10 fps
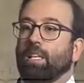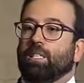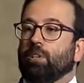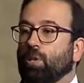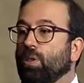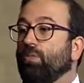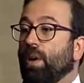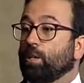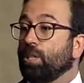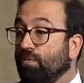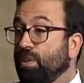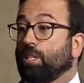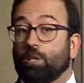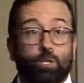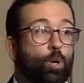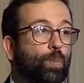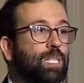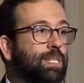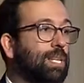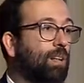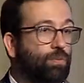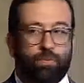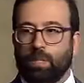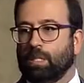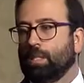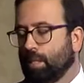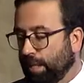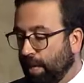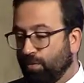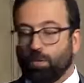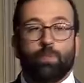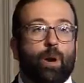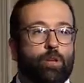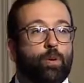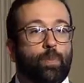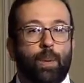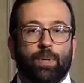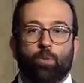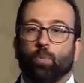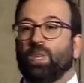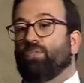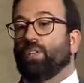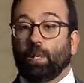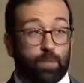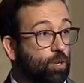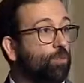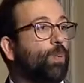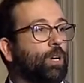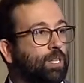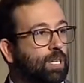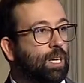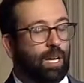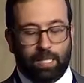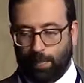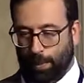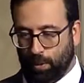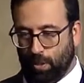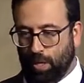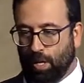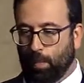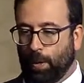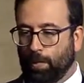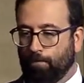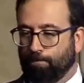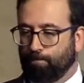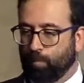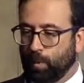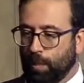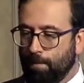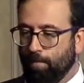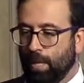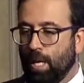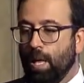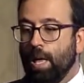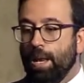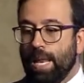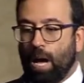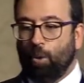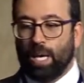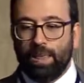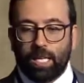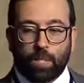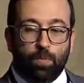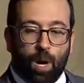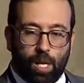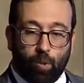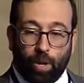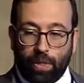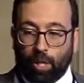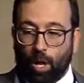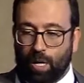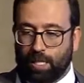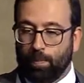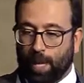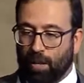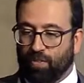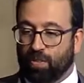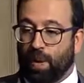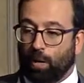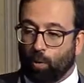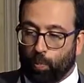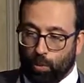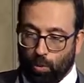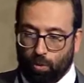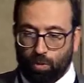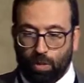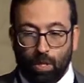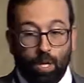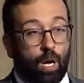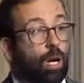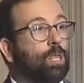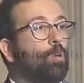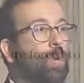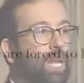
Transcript: is, these are the effects on the fiscal surplus itself. Again, if this is a monetary paper, this would be the Phillips curve part as opposed to the other part. Okay? Now, in this model, what are the costs and benefits of macro pru? On the one